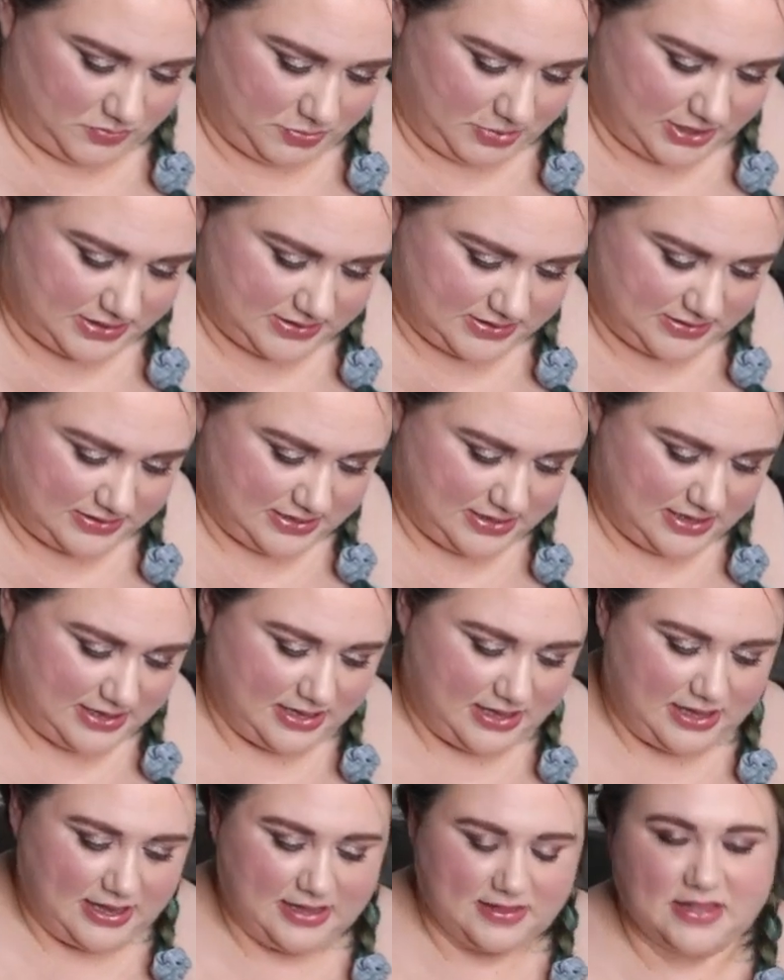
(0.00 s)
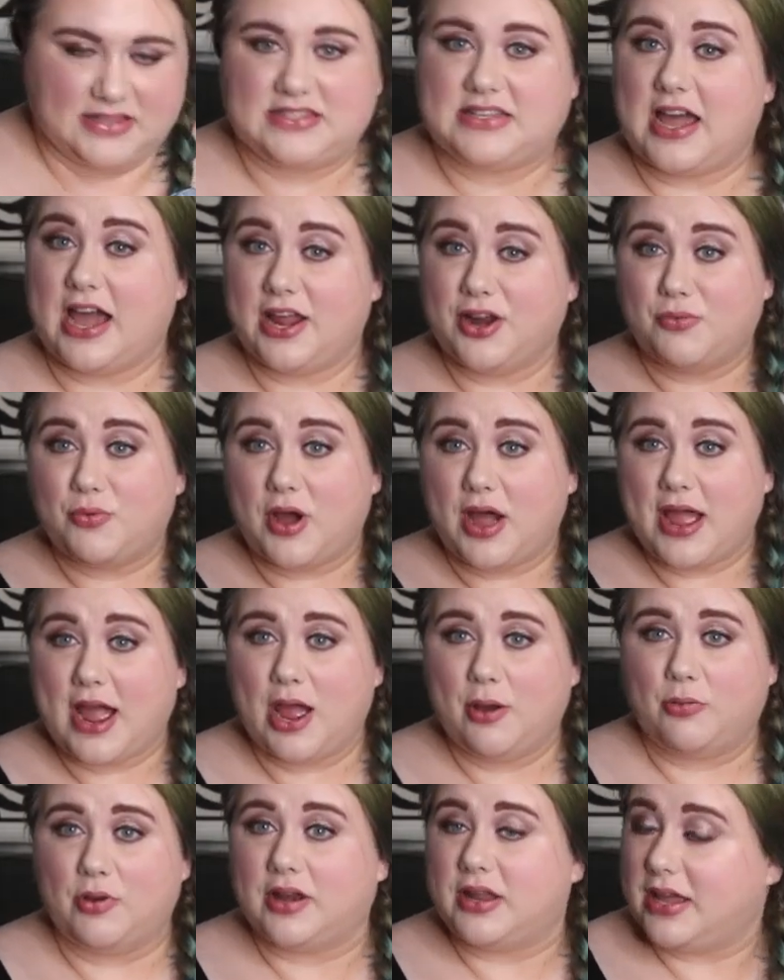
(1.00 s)
But that's kind of why
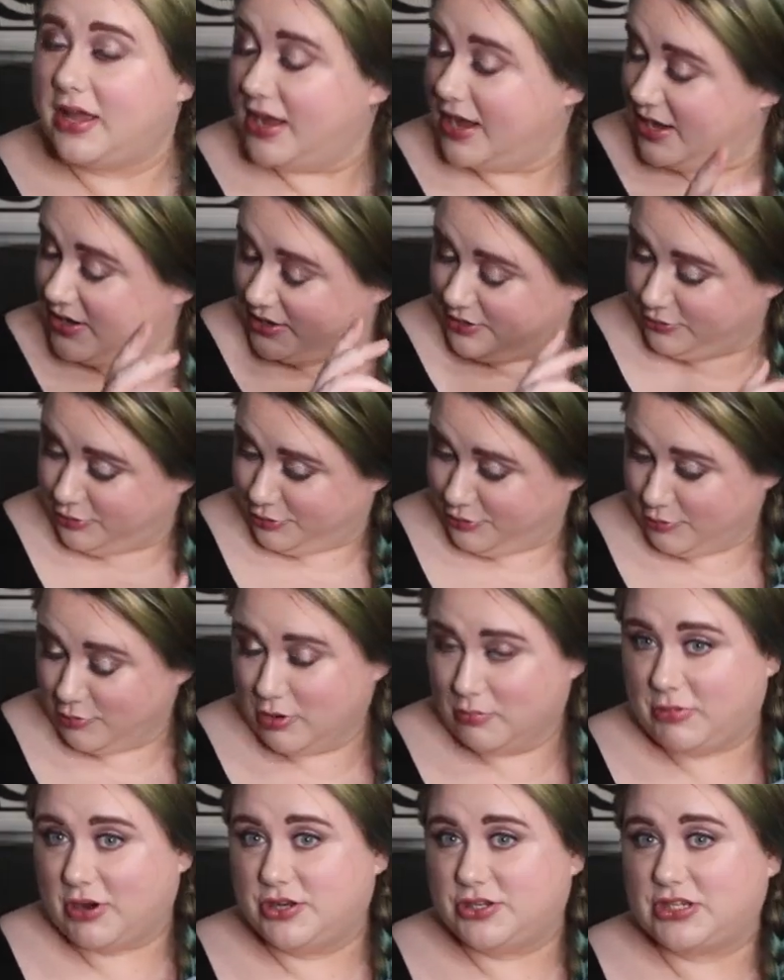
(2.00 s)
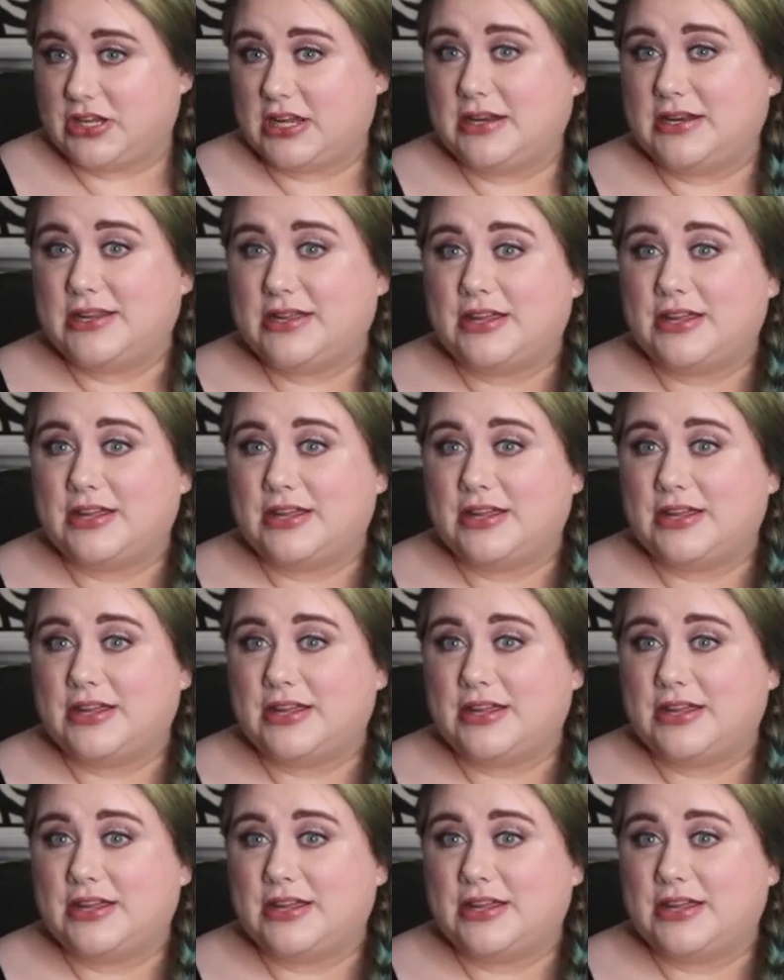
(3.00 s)
I went ahead and threw a bunch in